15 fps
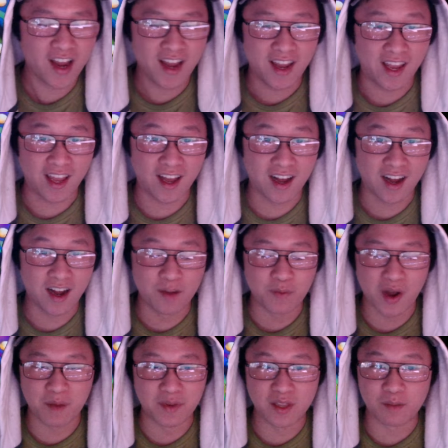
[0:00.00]

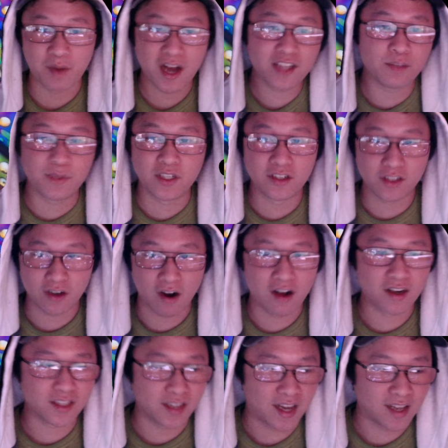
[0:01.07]
I mean, the possibilities are
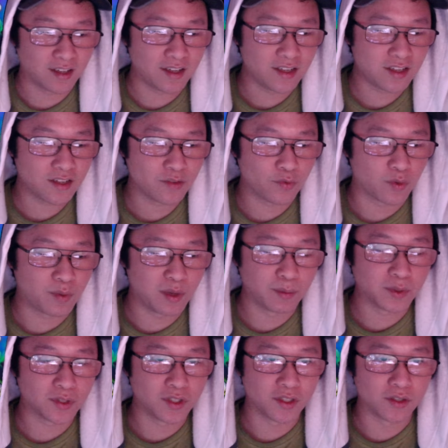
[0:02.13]
honestly endless for
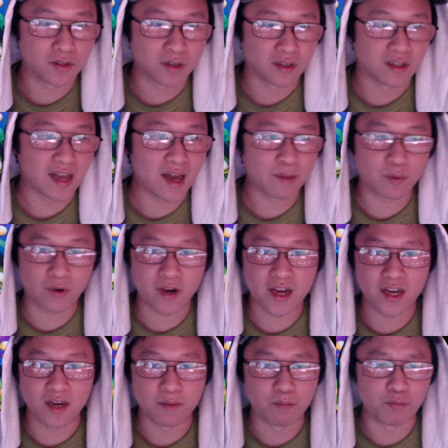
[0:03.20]
people to
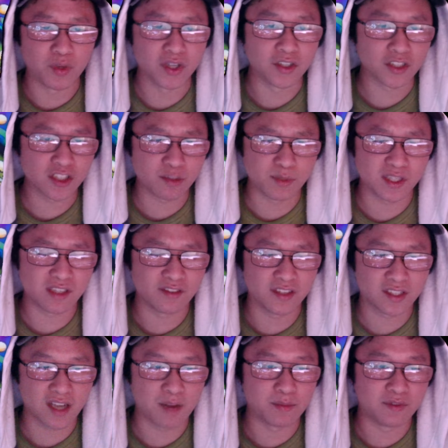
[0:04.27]
collaborate and build
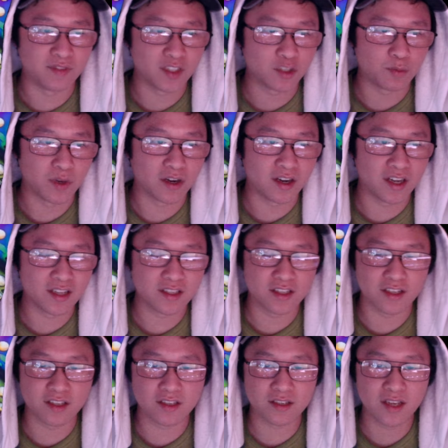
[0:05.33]
specific type of
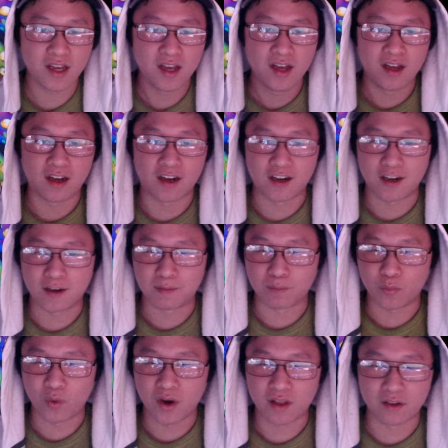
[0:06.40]
experiences,
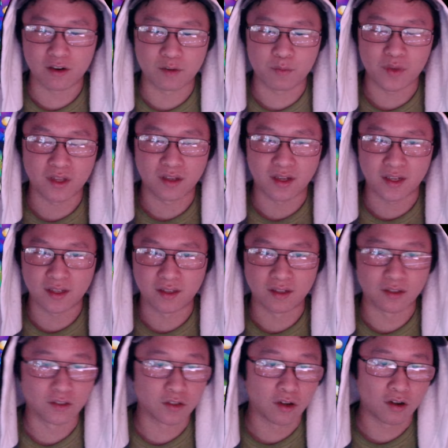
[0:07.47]
whether it be like
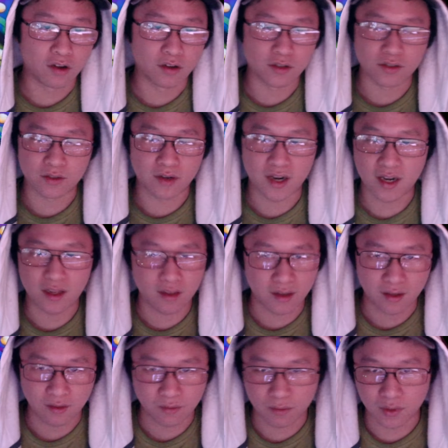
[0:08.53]
guild halls or
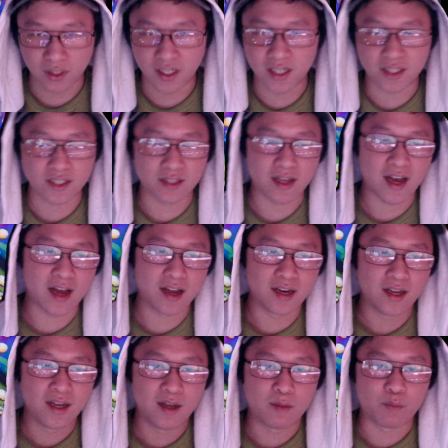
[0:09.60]
anything related to that
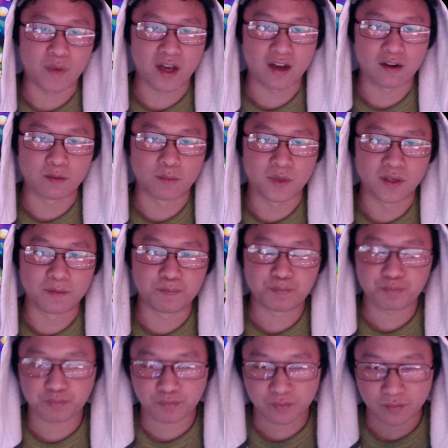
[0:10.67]
matter. But
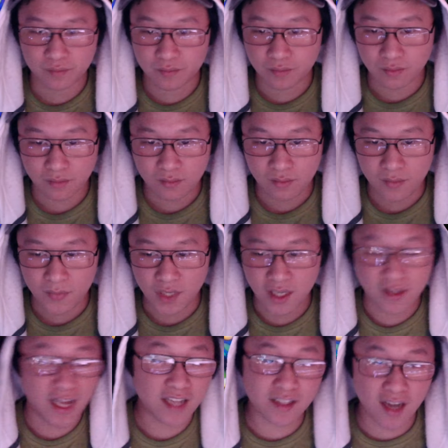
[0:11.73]

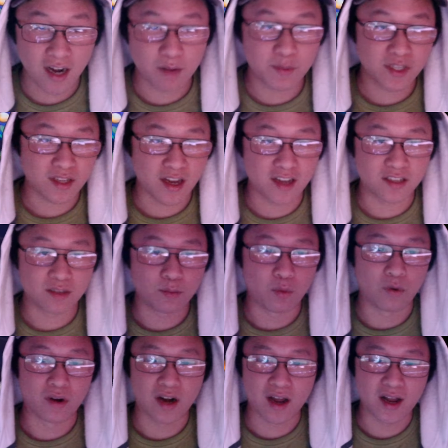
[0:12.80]
that's kind of besides the
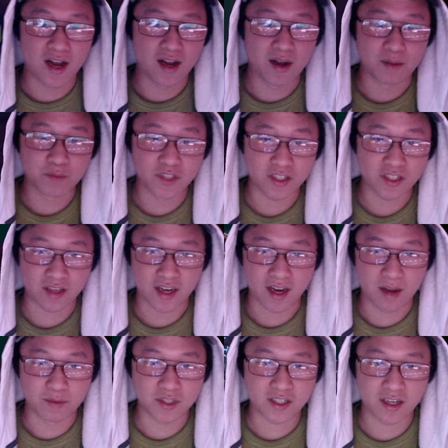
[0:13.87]
point. I'm just
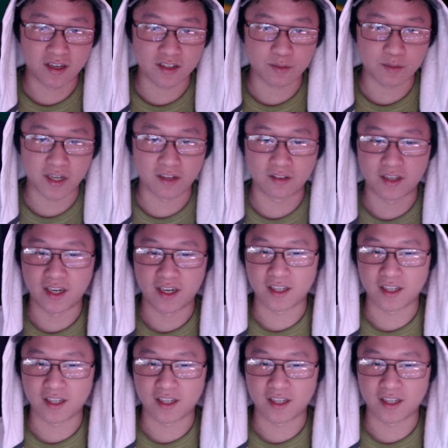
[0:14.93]
kind of speculating at